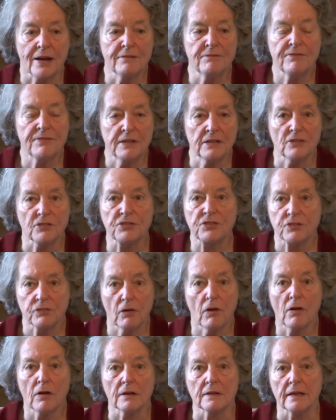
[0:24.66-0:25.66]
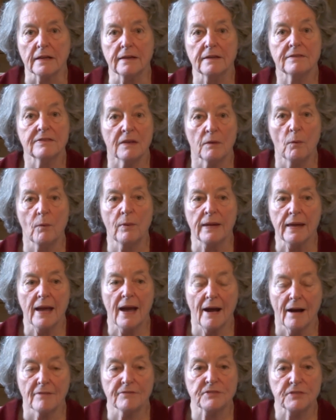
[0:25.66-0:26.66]
I feel strongly that we
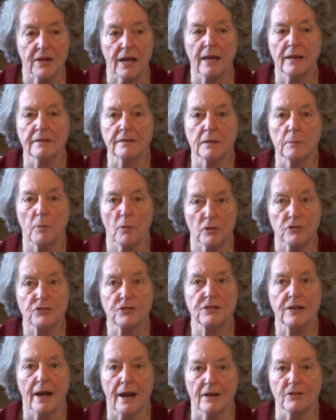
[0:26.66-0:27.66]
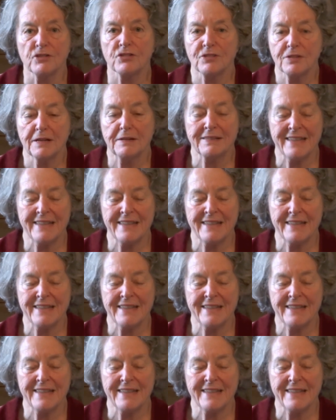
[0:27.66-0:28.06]
have to end Bush tax,